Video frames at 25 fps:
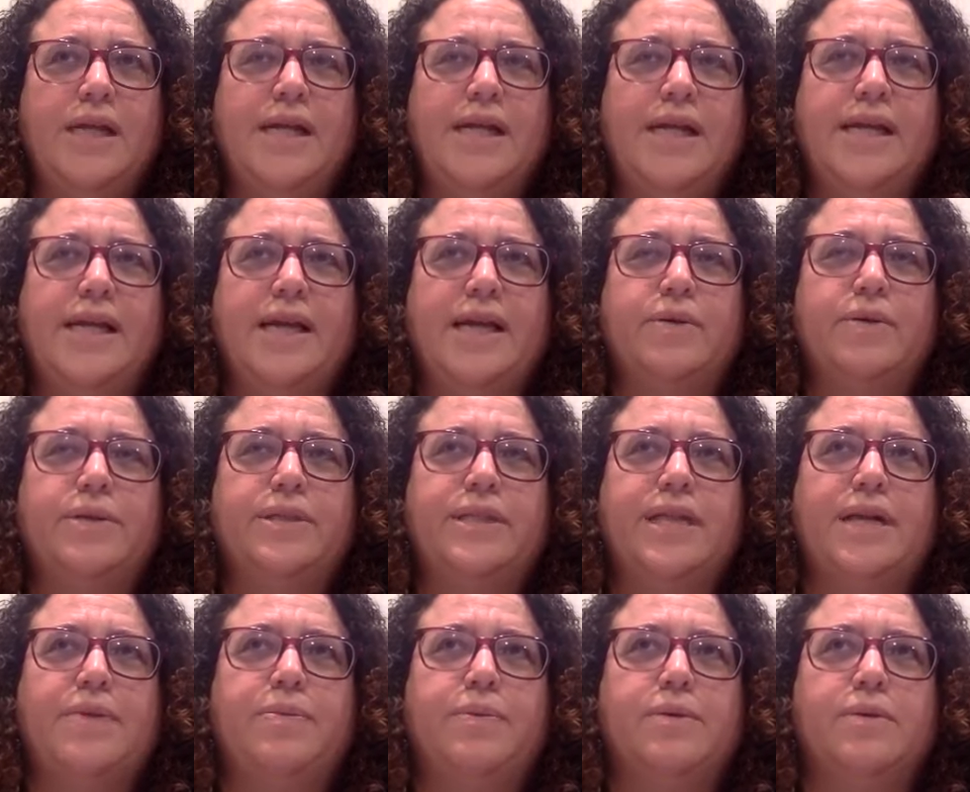And I
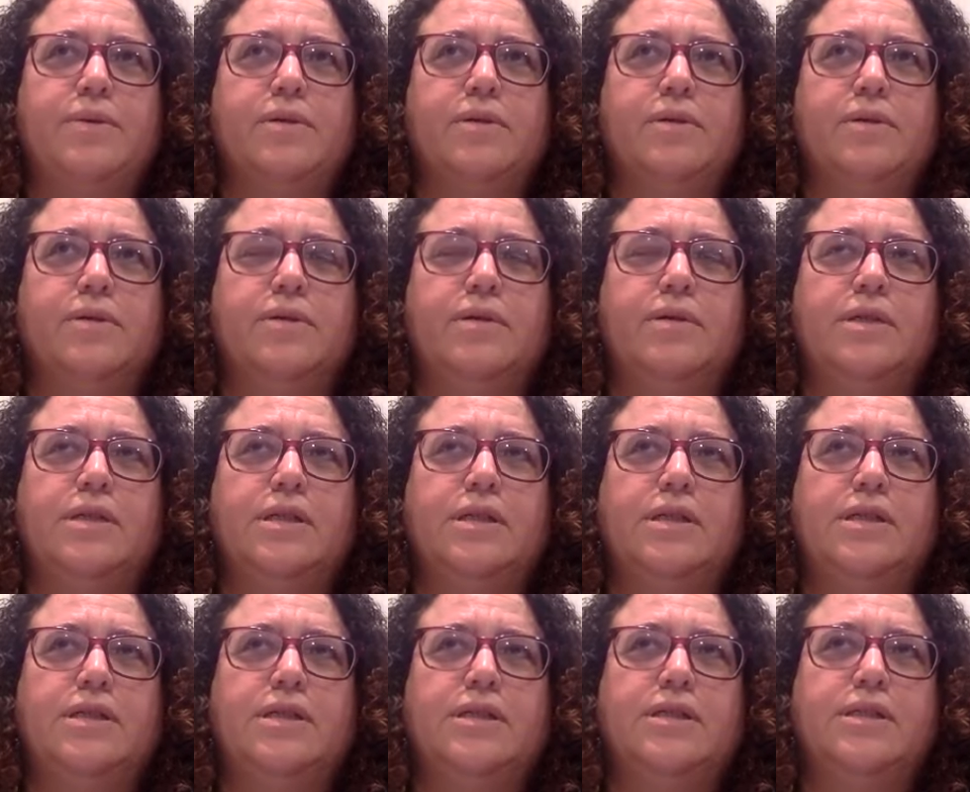was able
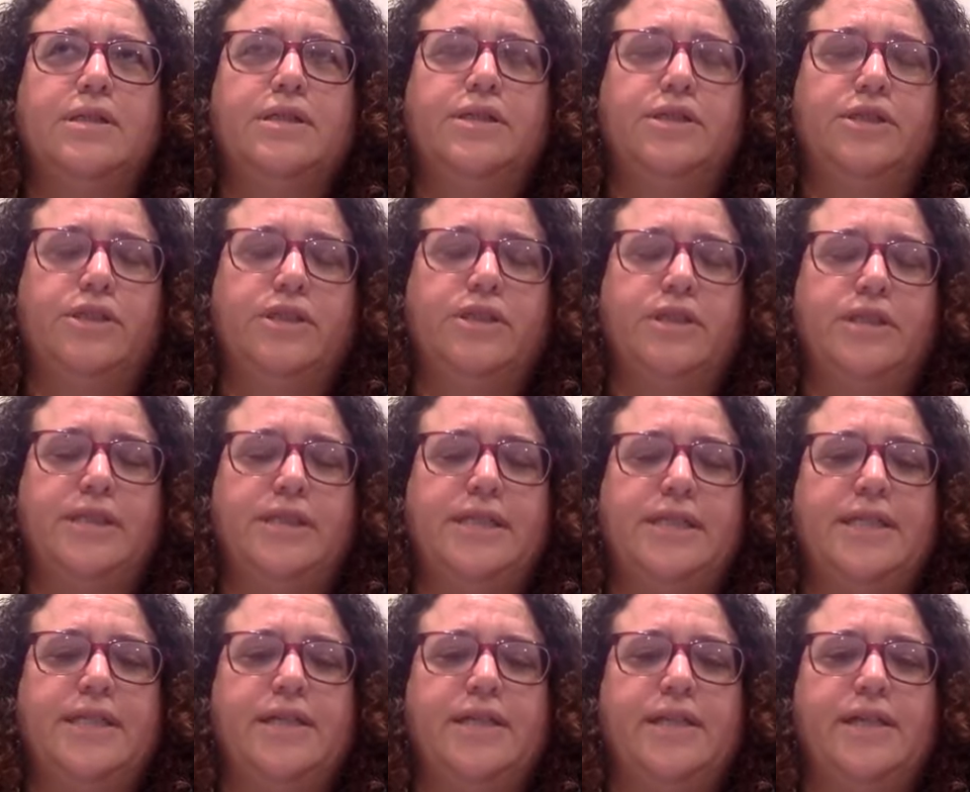to start
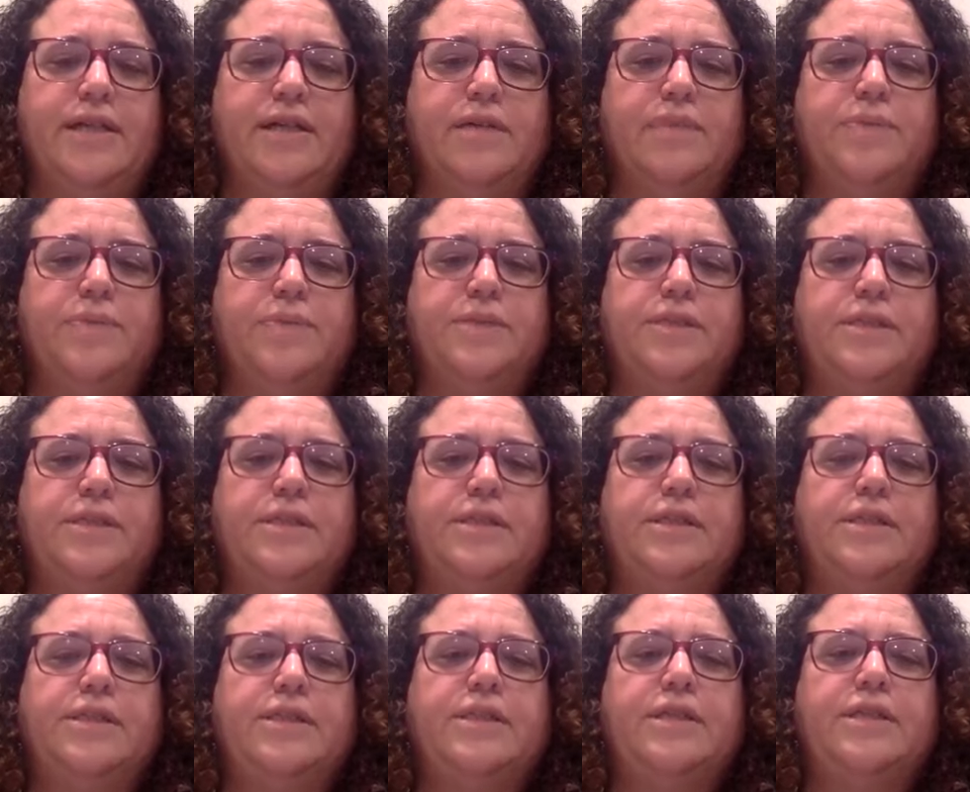seeing a
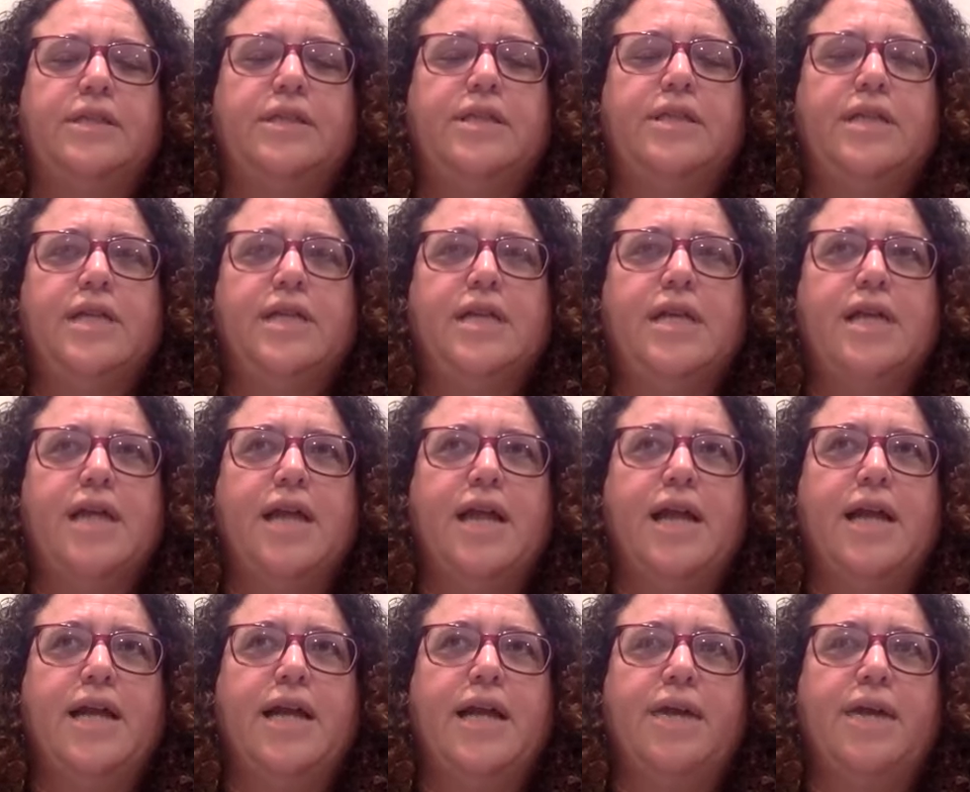therapist,
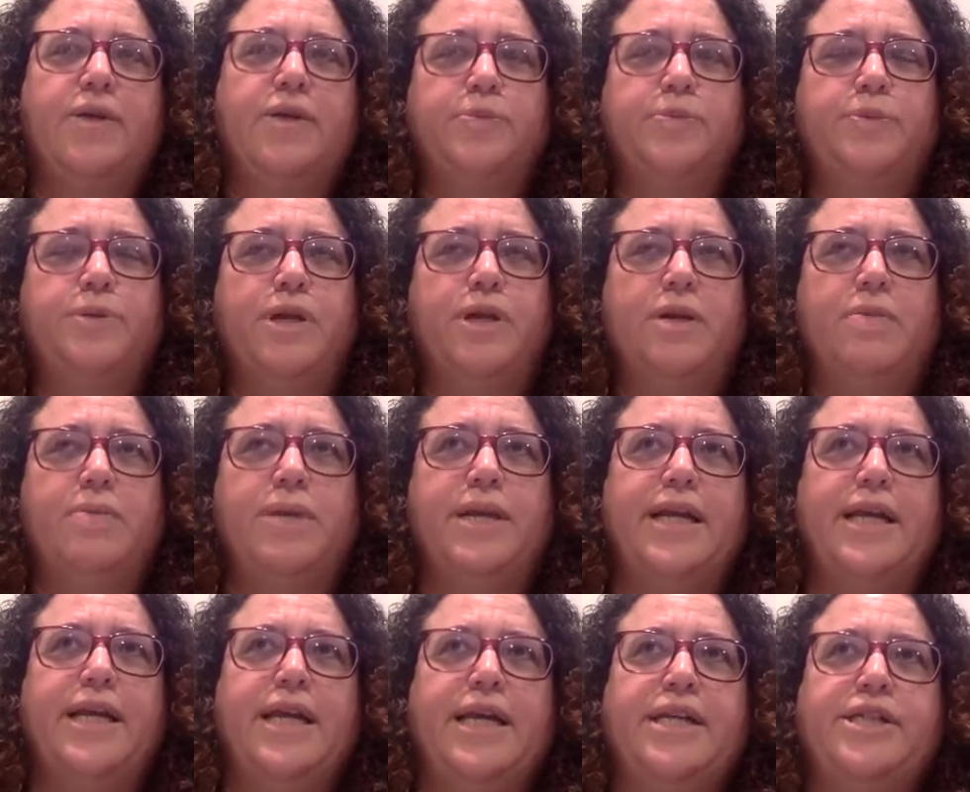and I was put on
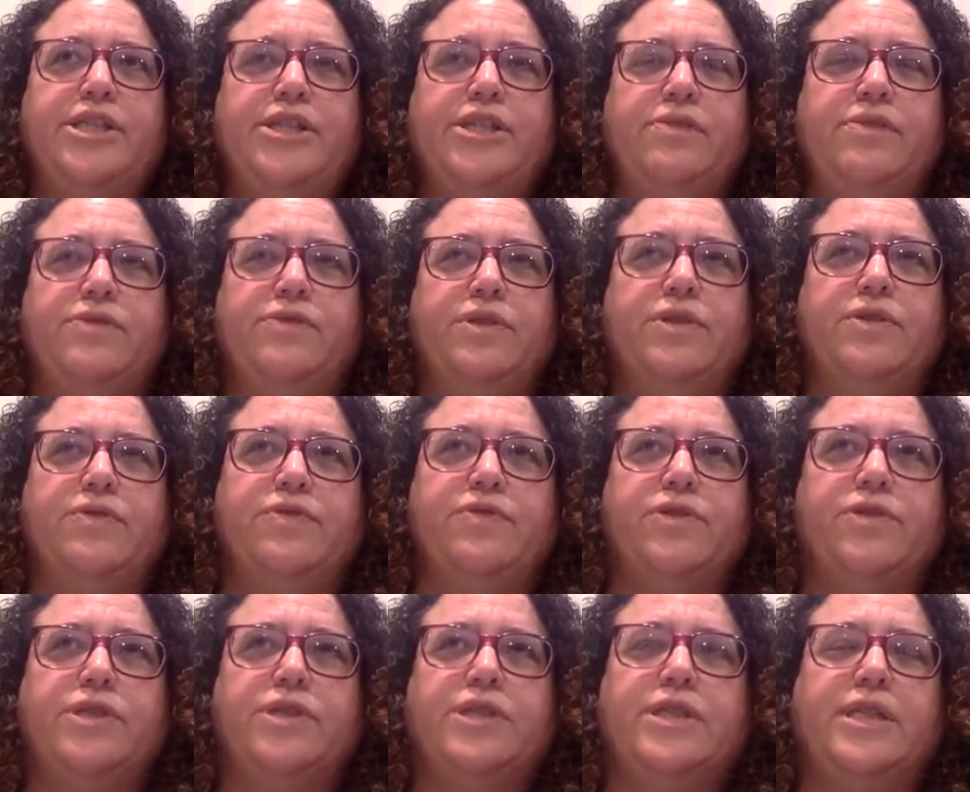medication for the
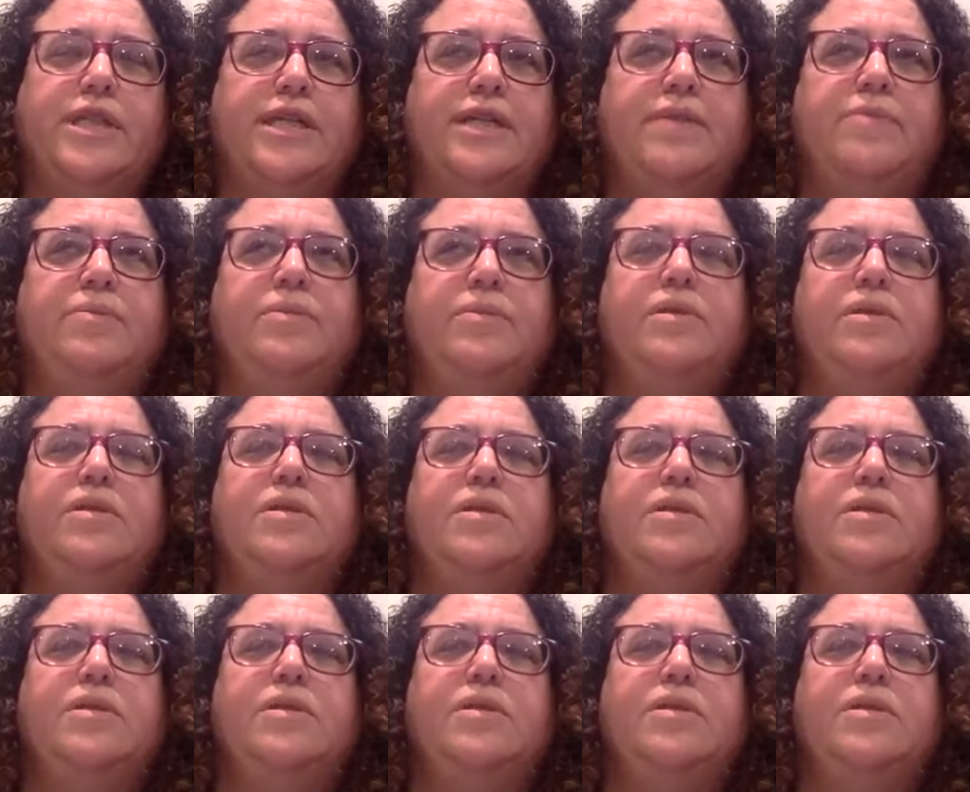first time.